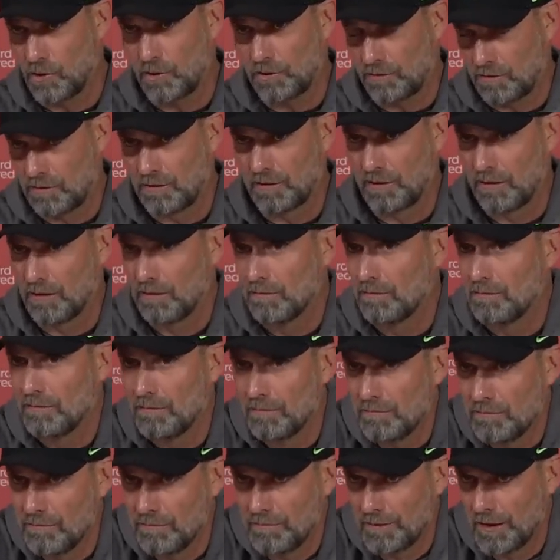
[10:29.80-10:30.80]
not
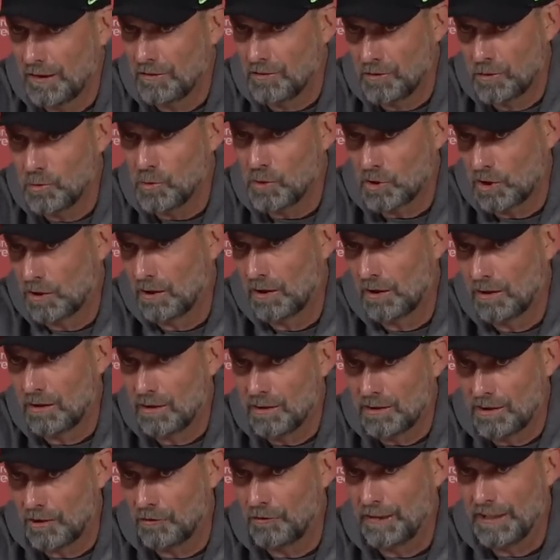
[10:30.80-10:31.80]
a usual
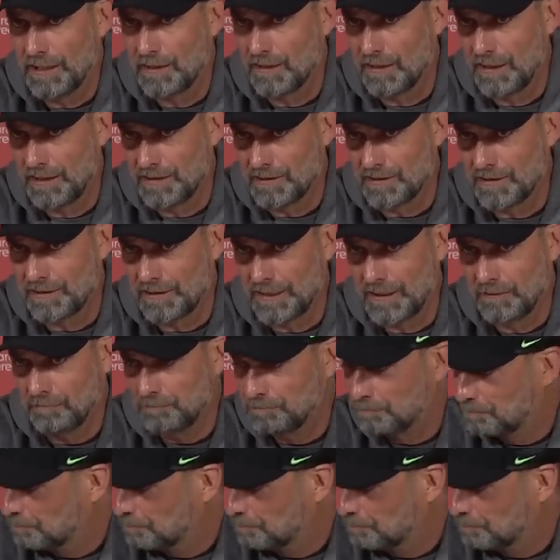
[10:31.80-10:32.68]
career until then.